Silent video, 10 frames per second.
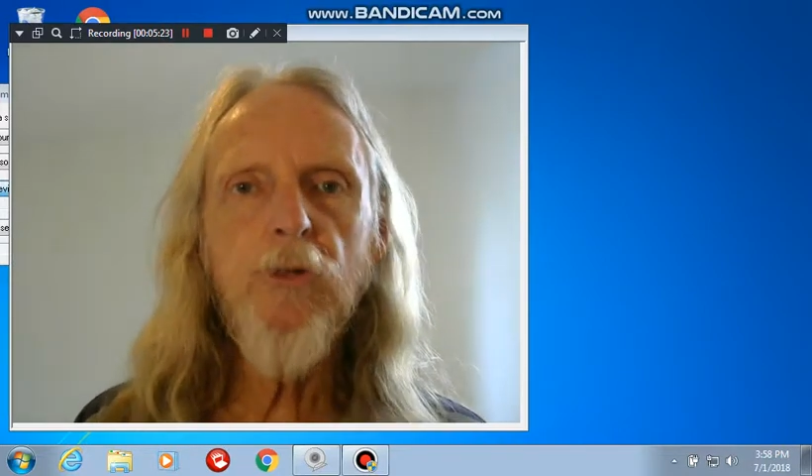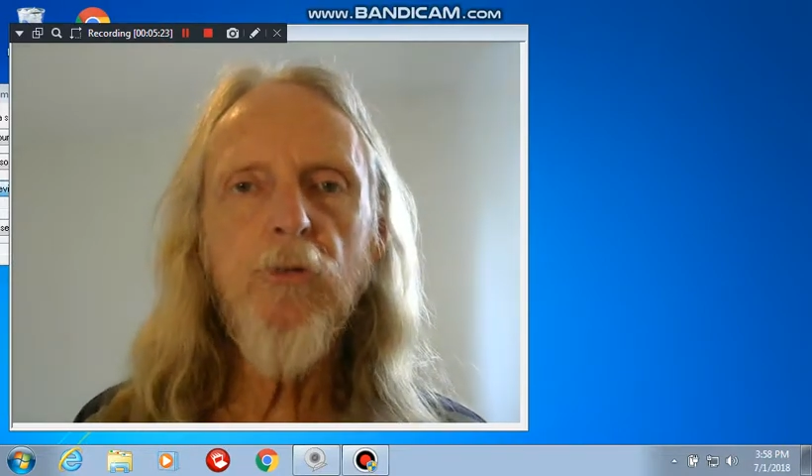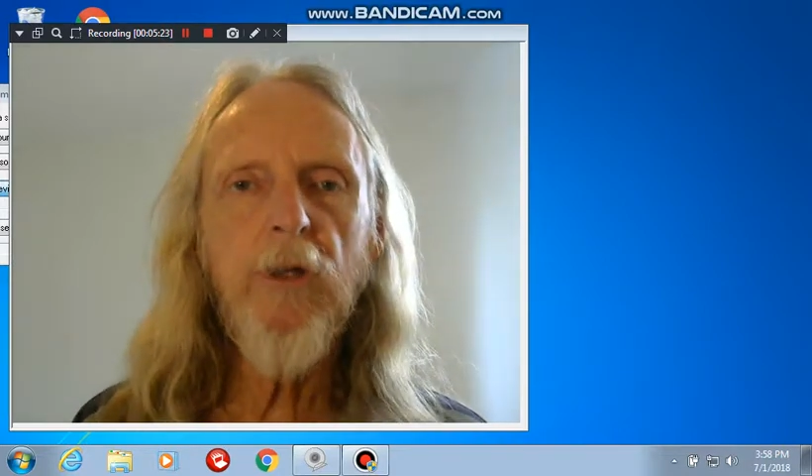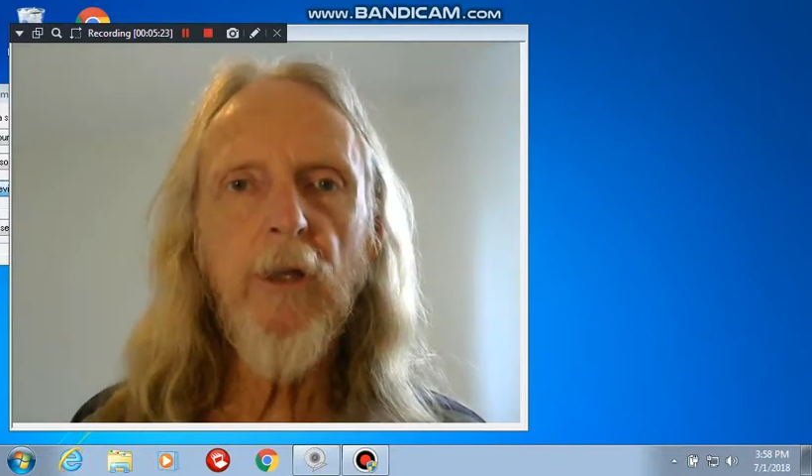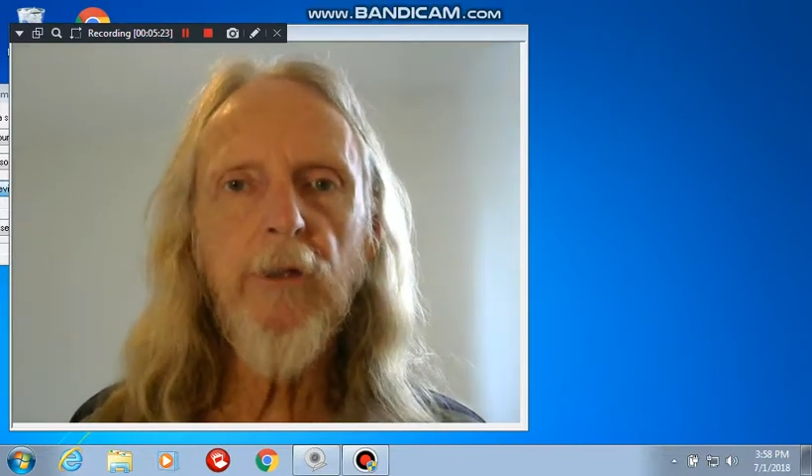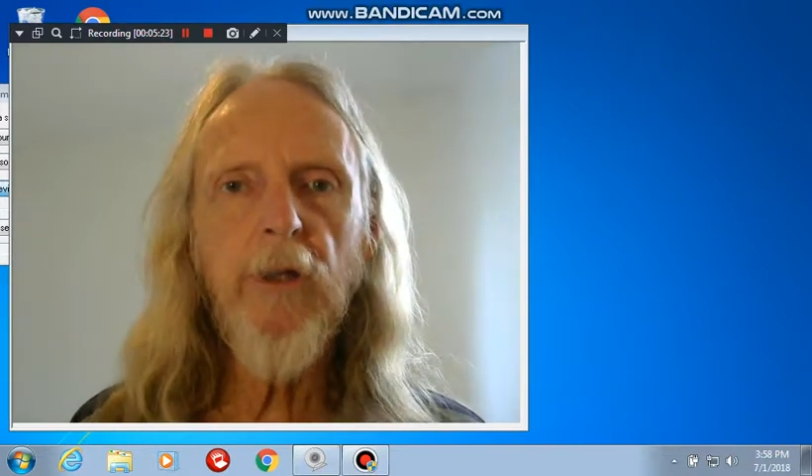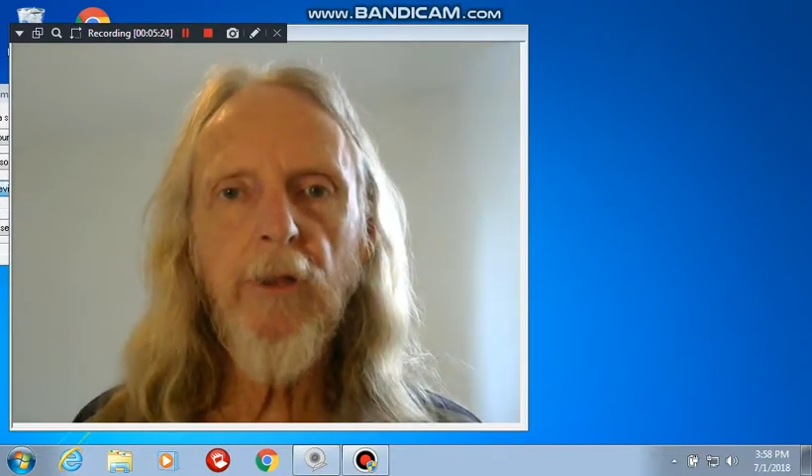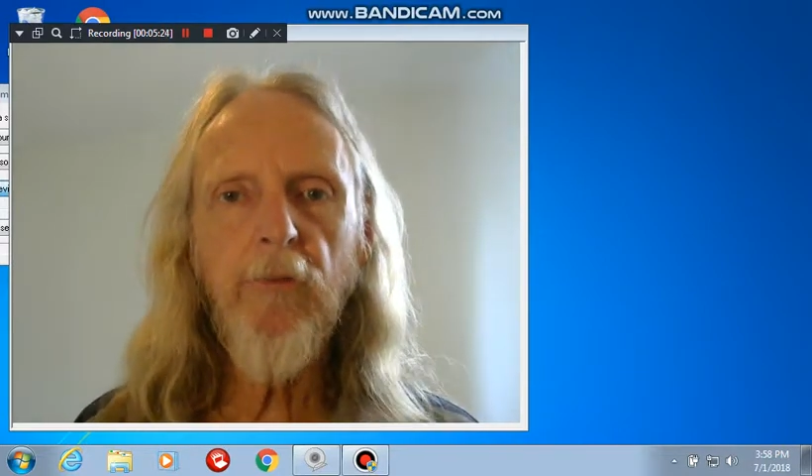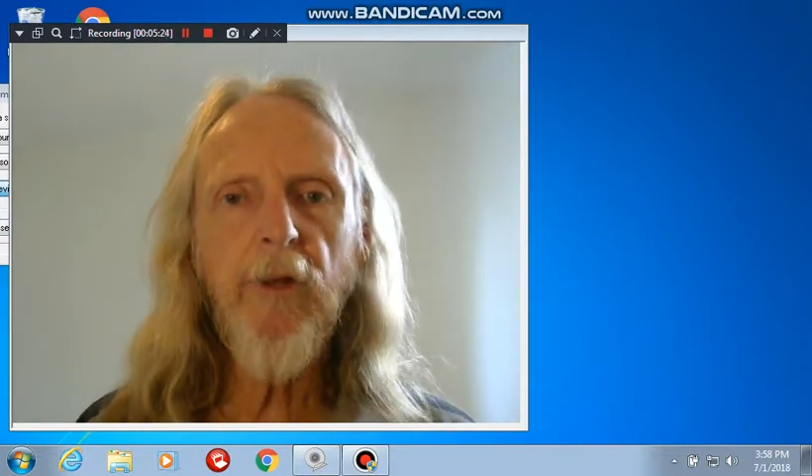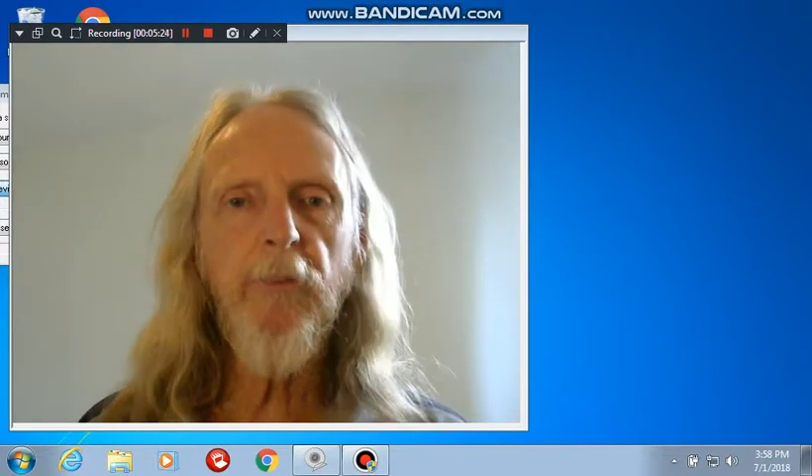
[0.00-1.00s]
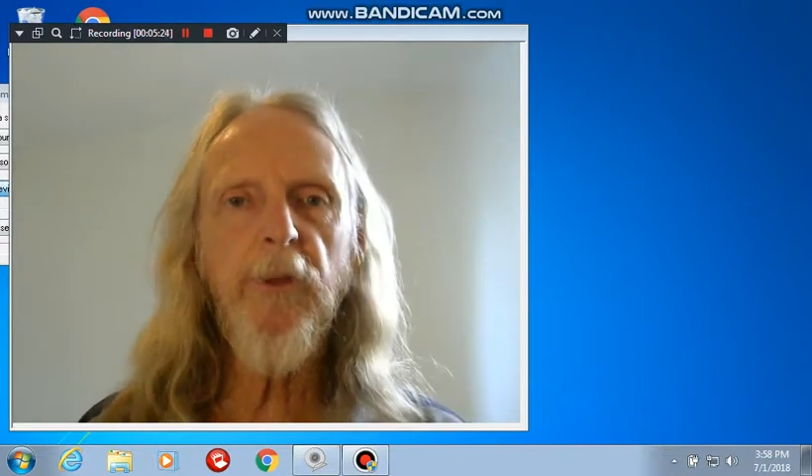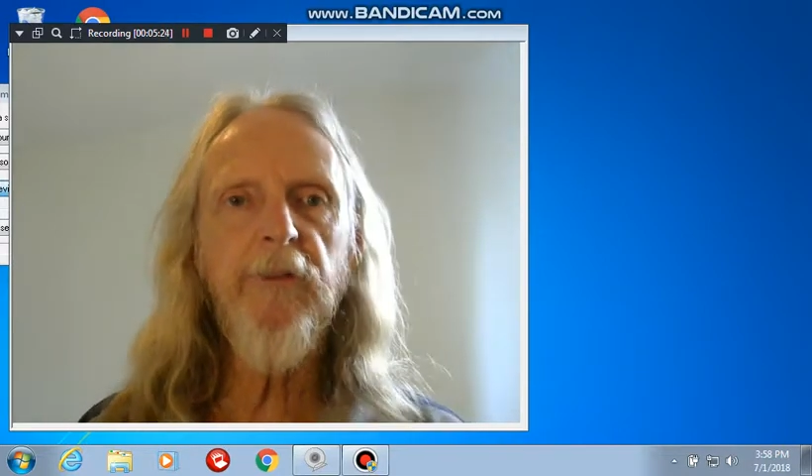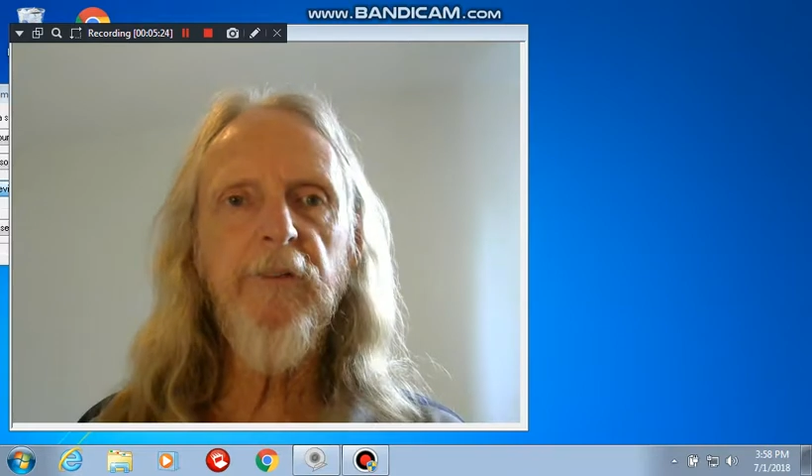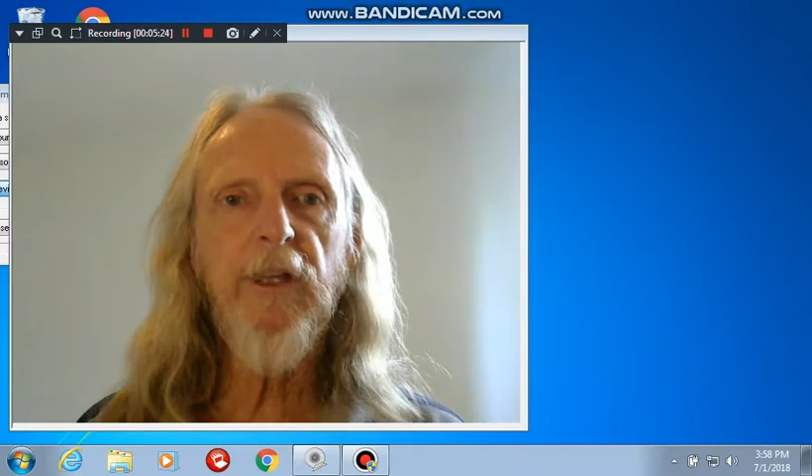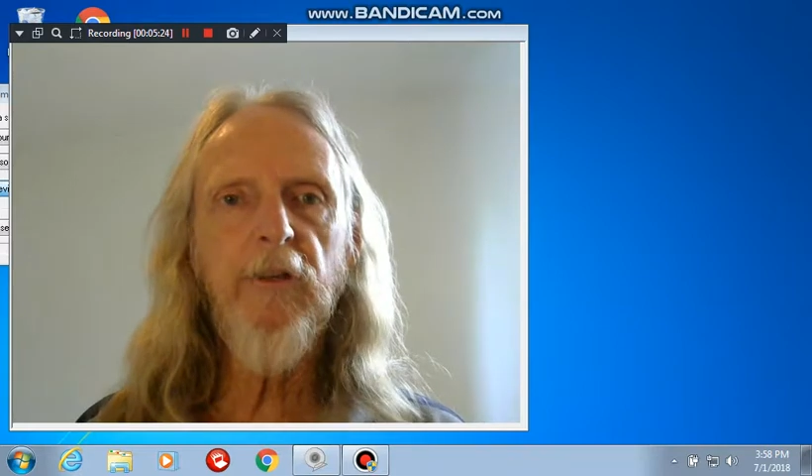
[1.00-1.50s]
you killed another
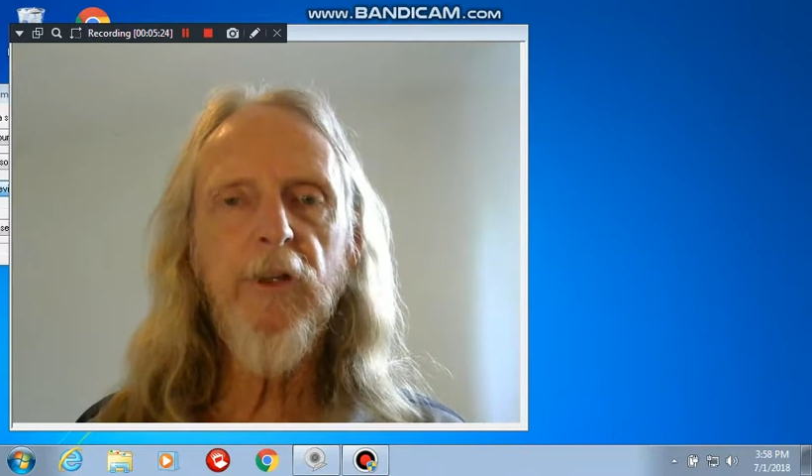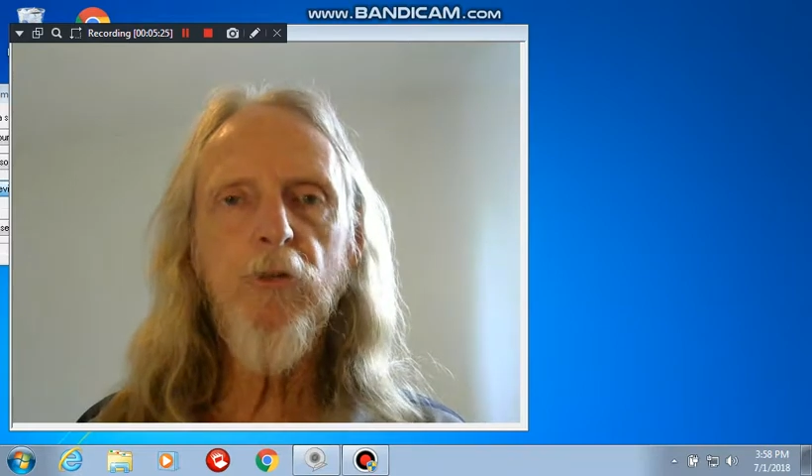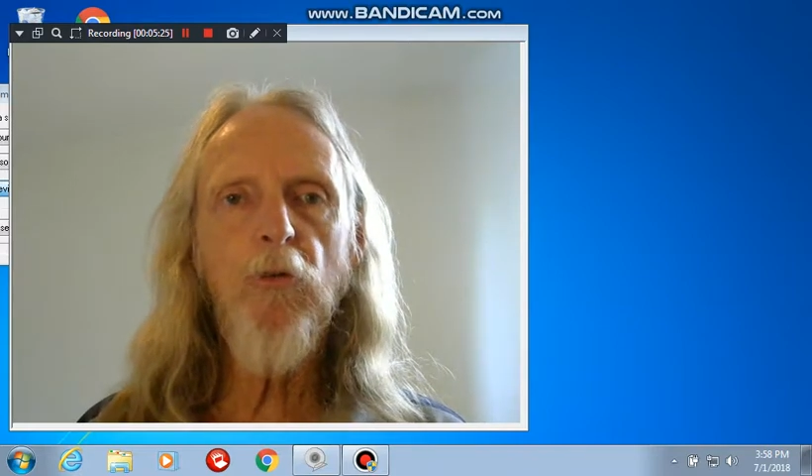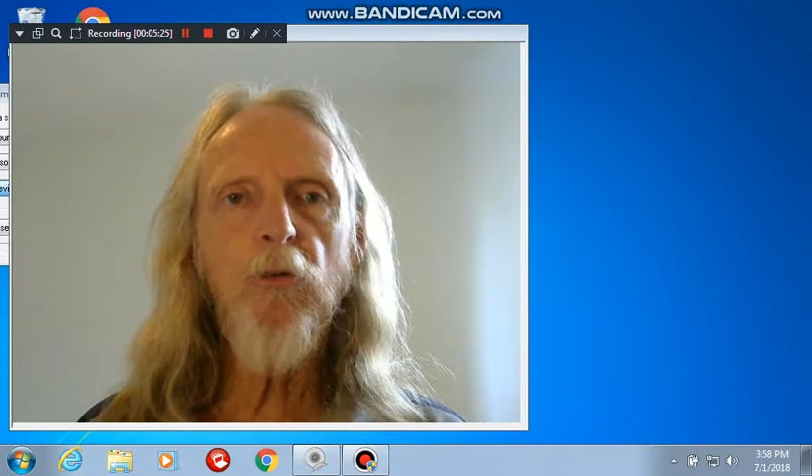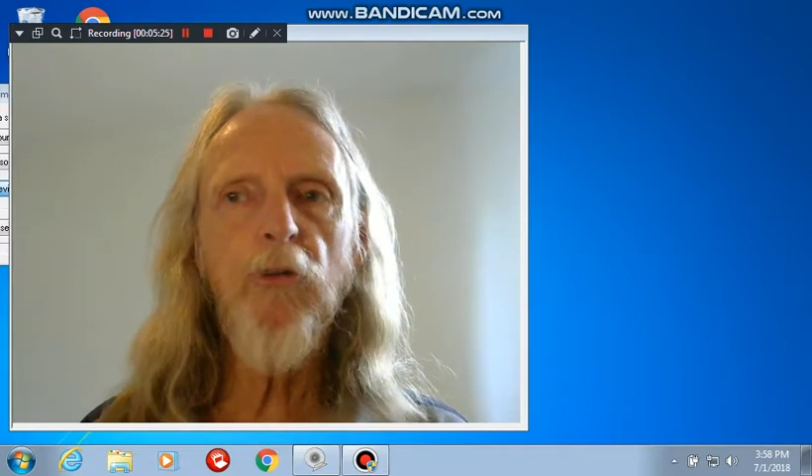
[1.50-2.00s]
individual.